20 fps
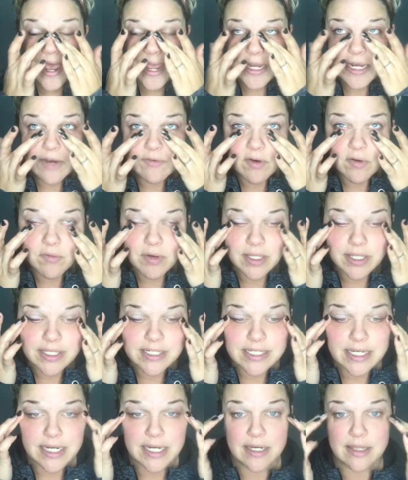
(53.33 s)
I never really
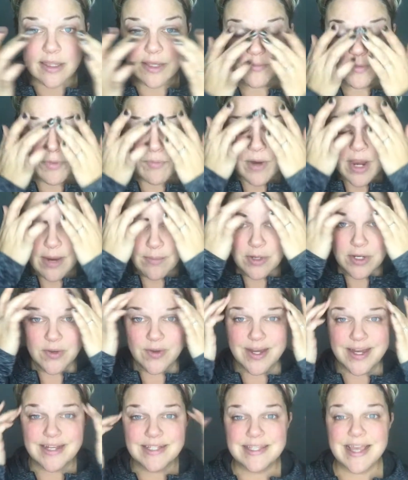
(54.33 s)
did anything with primer,
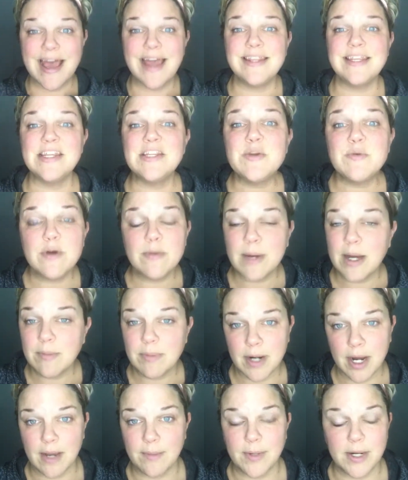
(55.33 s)
you guys. I didn't know about
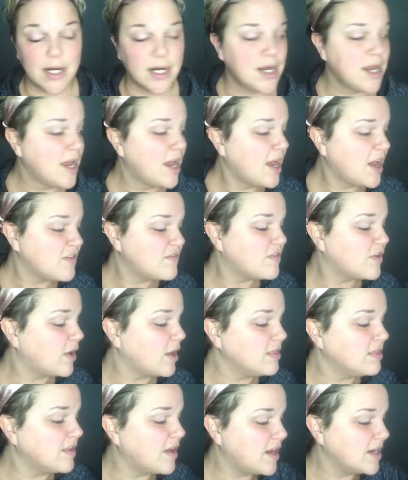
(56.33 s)
primer for
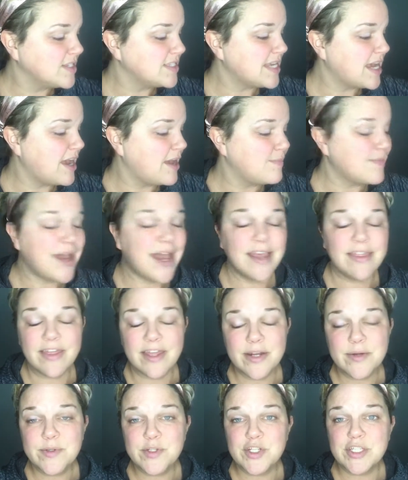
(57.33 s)
a long time. I
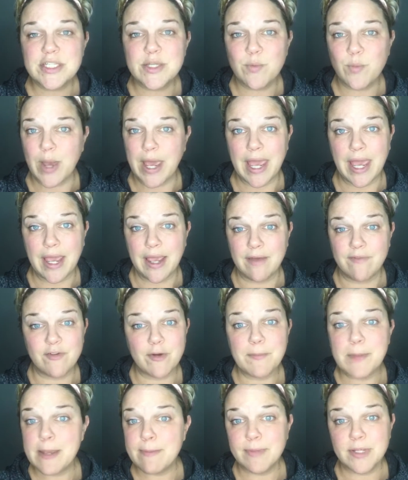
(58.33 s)
thought it was just a way
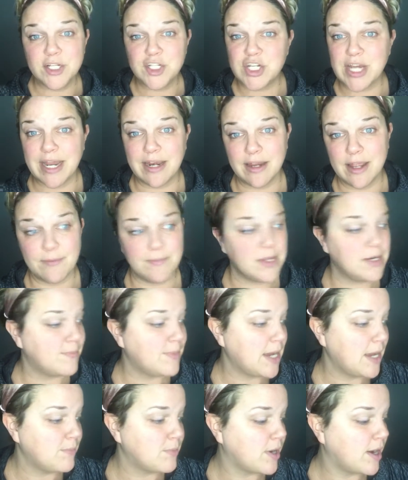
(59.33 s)
for people to try to get me to
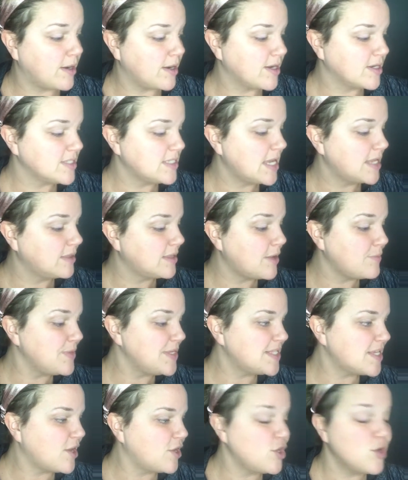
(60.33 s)
buy products. And let
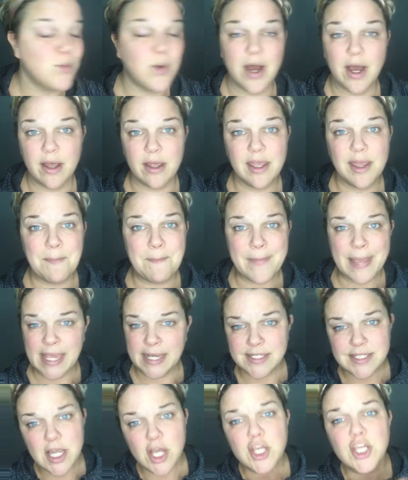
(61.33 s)
me tell you what, it
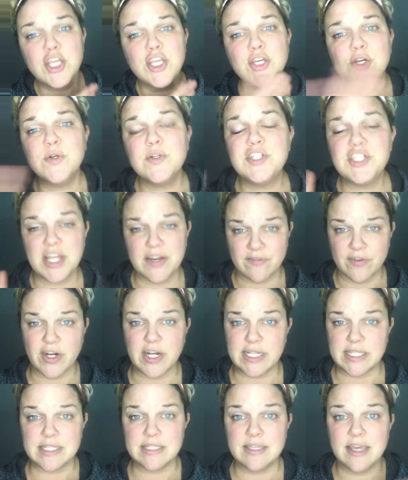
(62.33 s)
makes a huge
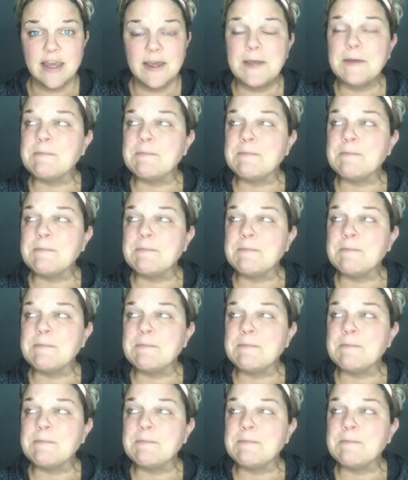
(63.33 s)
difference.